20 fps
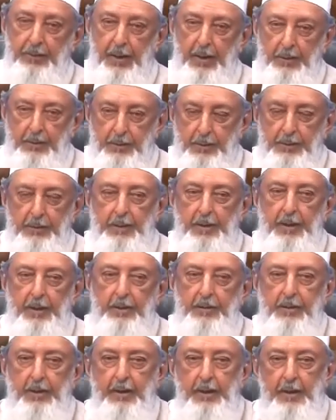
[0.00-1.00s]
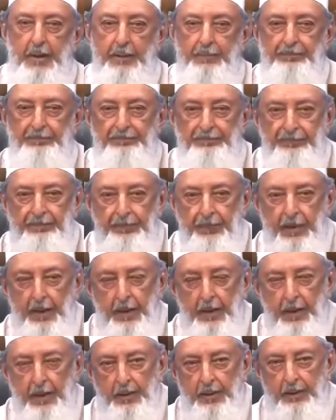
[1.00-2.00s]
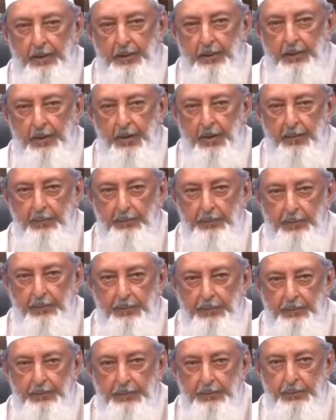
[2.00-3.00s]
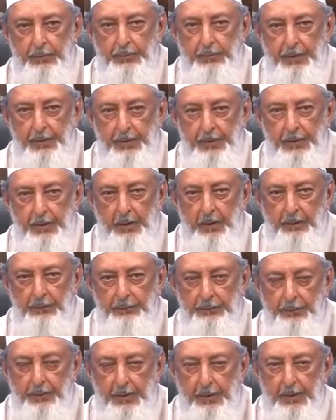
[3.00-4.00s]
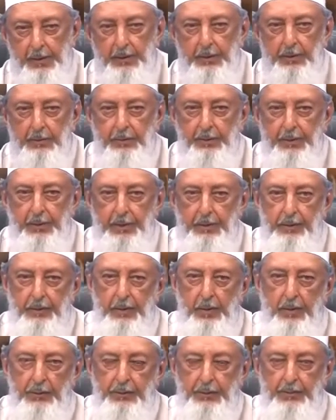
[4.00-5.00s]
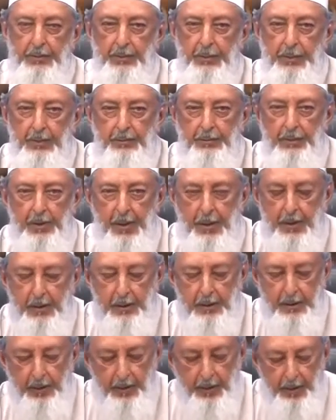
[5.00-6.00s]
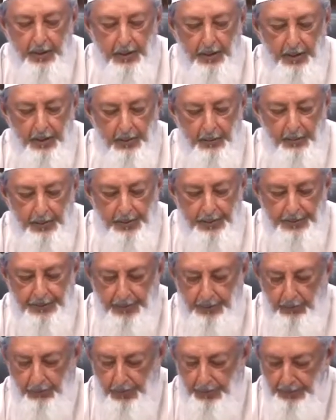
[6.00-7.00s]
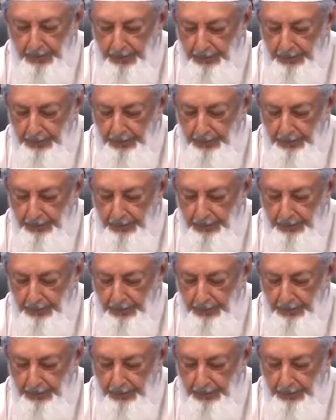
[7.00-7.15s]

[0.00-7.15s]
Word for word: And on the other hand, you have Germany, Austria-Hungary, and the Ottoman Empire waging what is